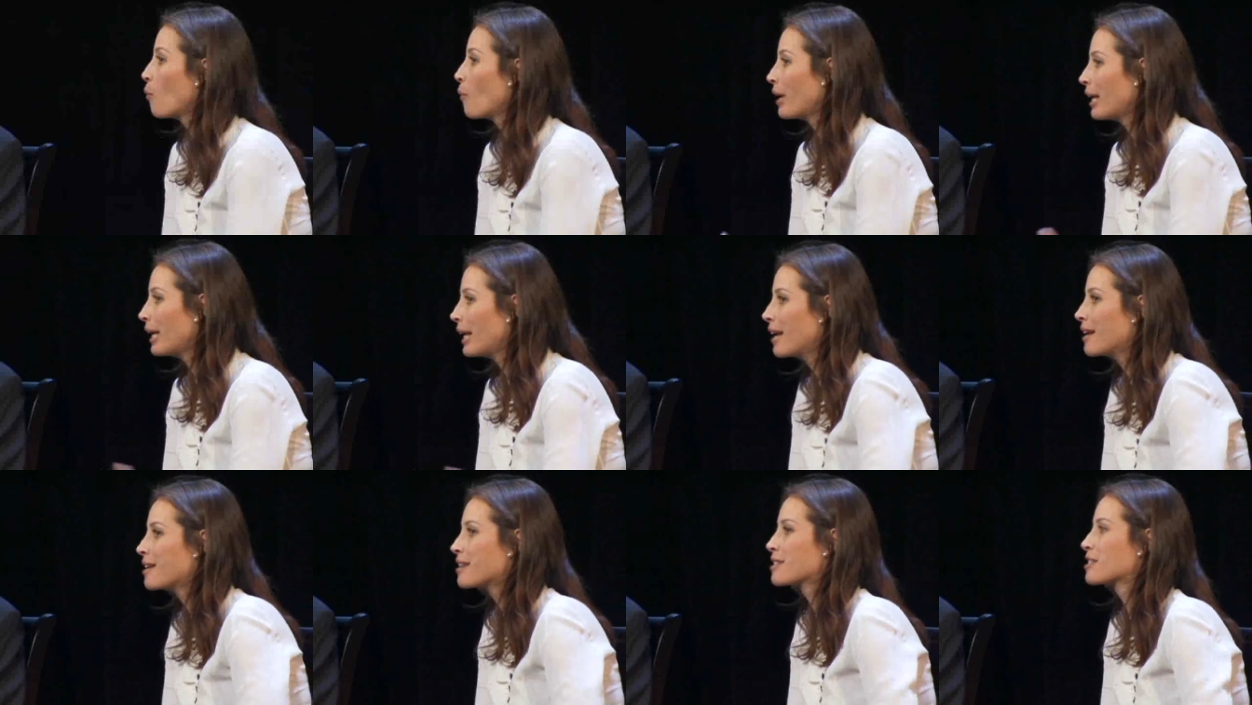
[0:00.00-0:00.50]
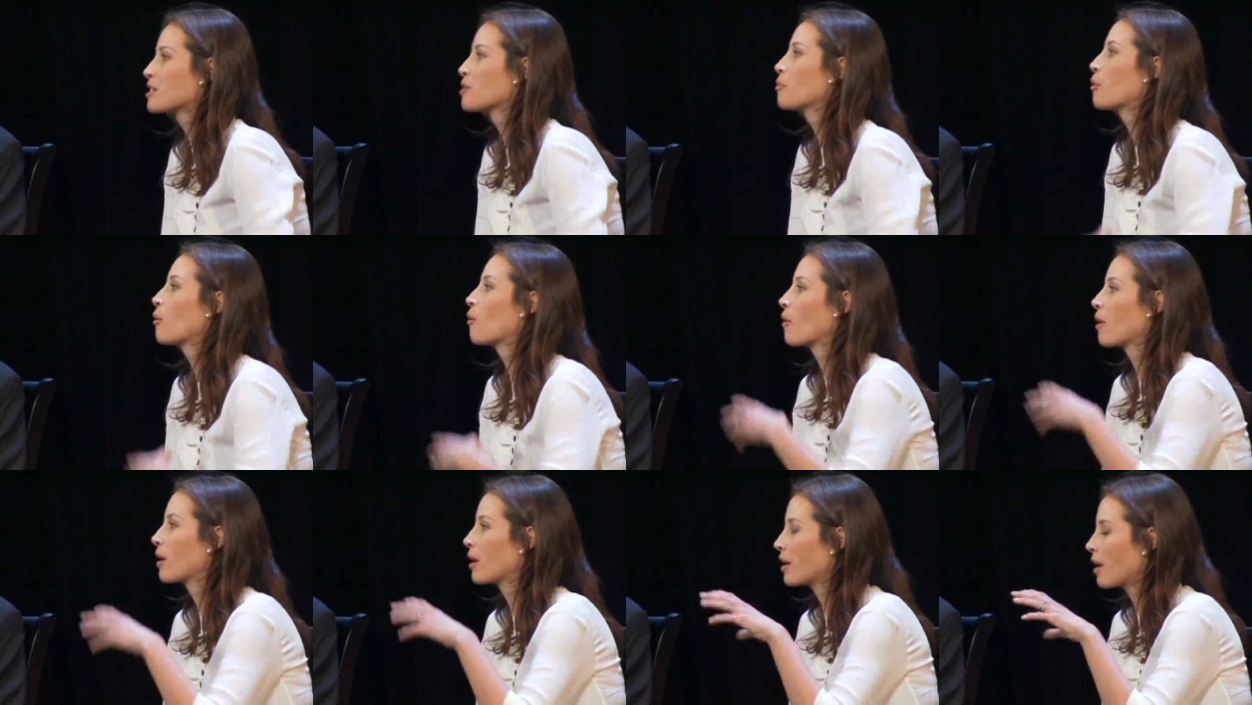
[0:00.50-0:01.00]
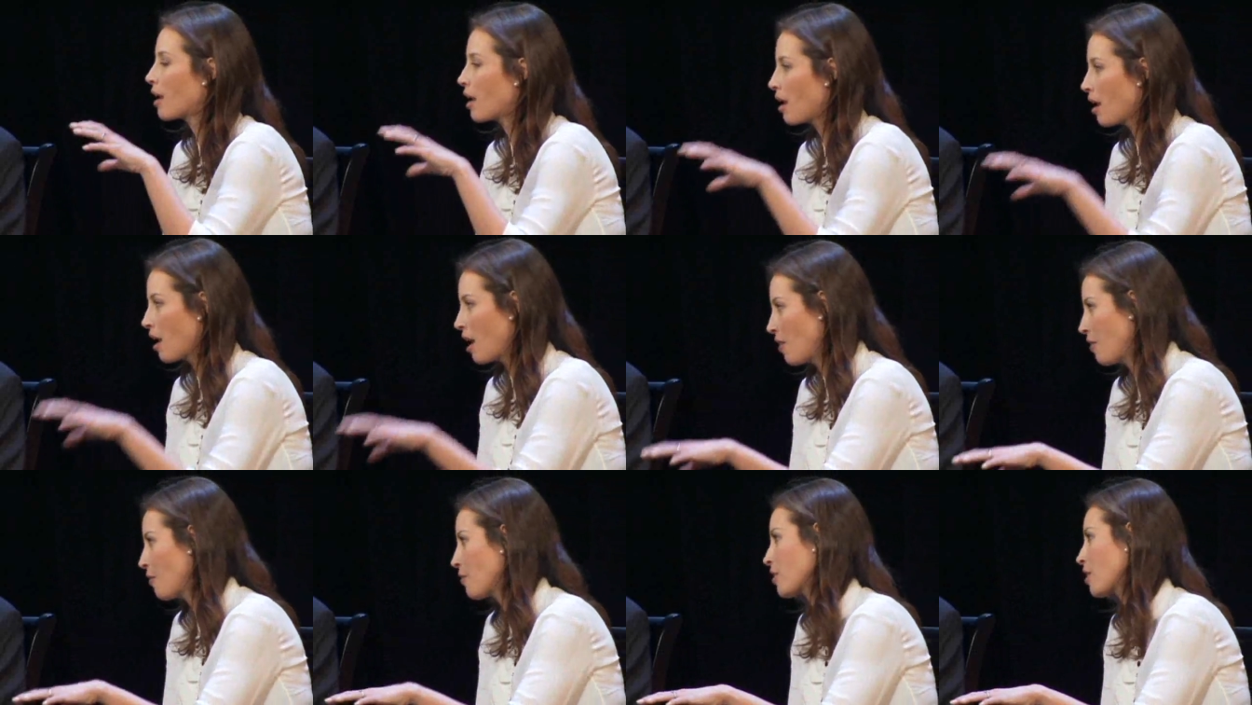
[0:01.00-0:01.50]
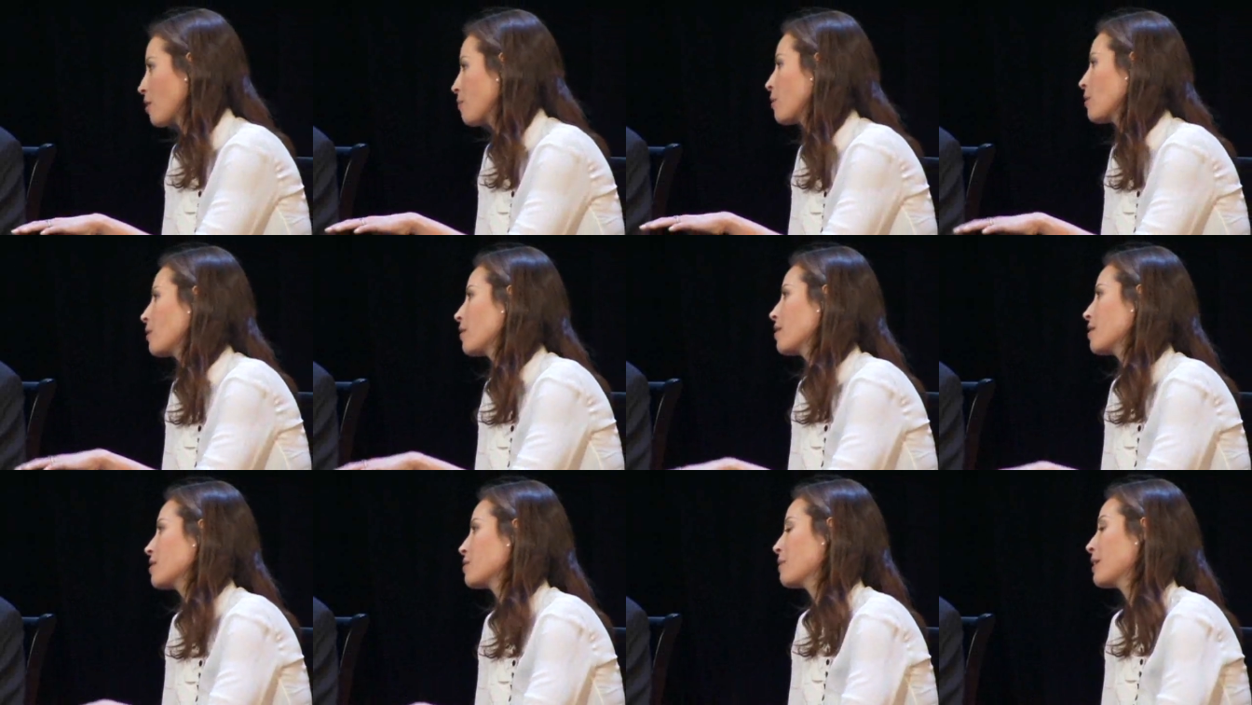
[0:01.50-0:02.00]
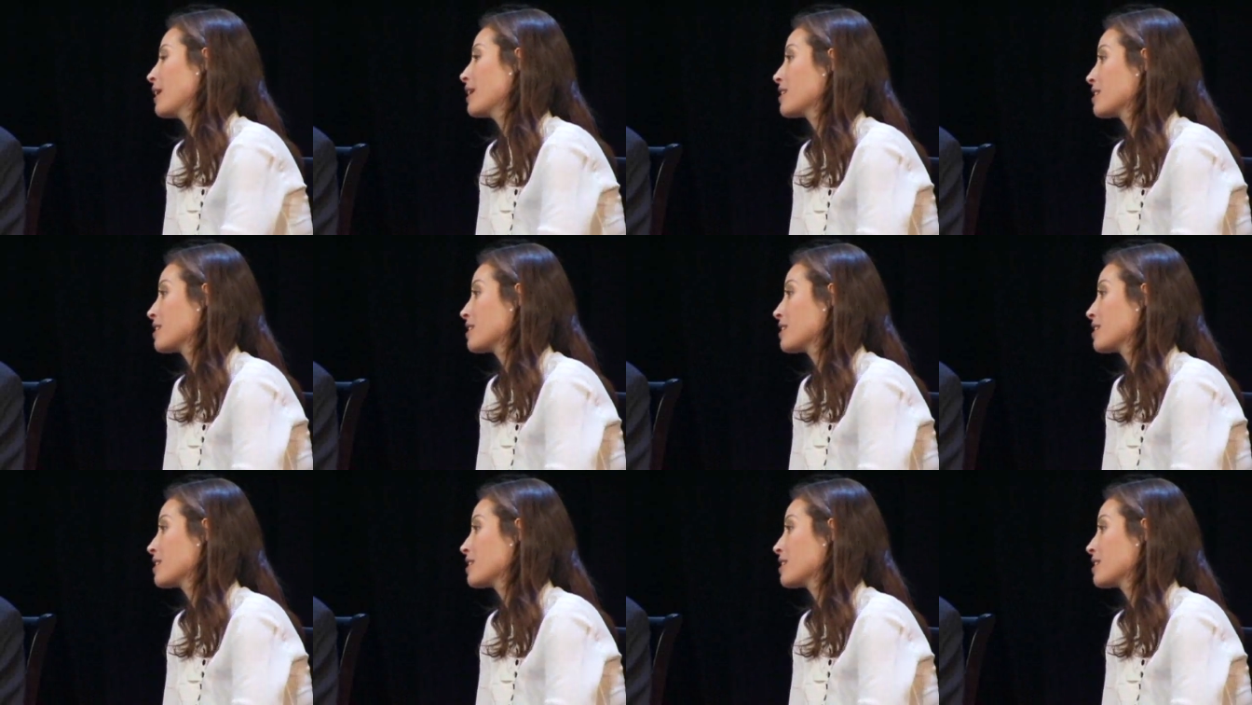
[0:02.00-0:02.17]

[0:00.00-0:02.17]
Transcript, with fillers: We need to support other communities,